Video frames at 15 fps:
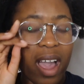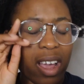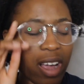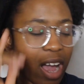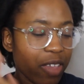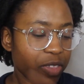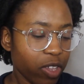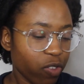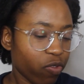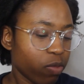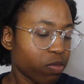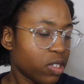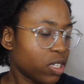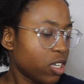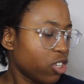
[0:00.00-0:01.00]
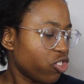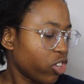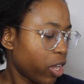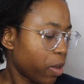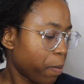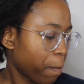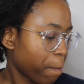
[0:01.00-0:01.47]
I got these from
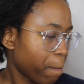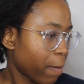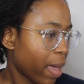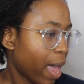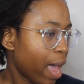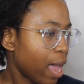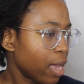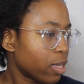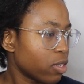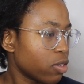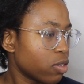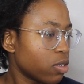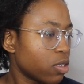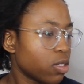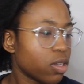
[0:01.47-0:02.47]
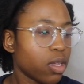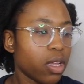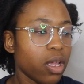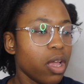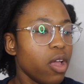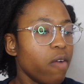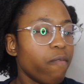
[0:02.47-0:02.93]
TJ Maxx
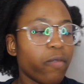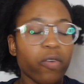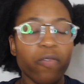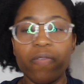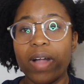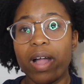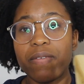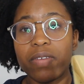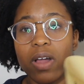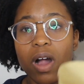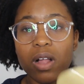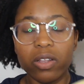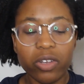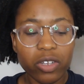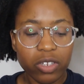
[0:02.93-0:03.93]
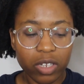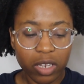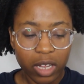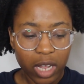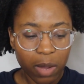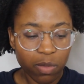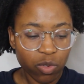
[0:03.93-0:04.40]
for $5, and
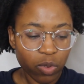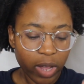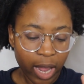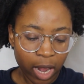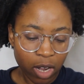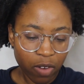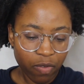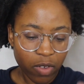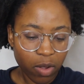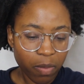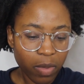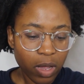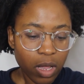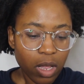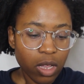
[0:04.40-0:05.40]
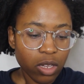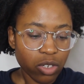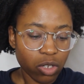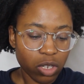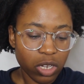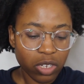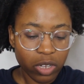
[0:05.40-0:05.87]
it comes with 8 of them.
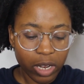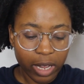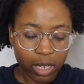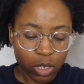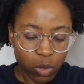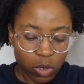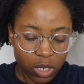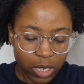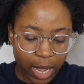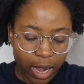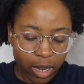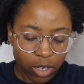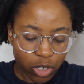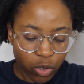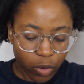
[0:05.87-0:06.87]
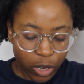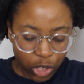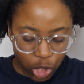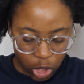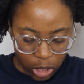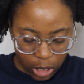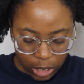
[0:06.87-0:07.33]
So these are like little satin
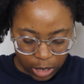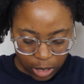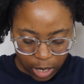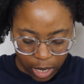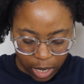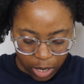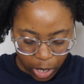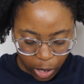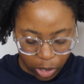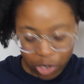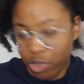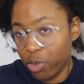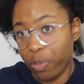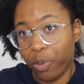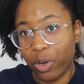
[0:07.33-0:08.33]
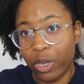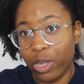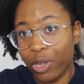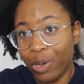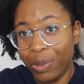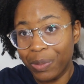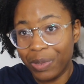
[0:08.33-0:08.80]
scrunchies, and they're super
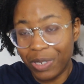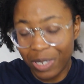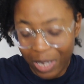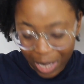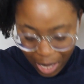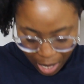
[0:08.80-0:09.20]
cute.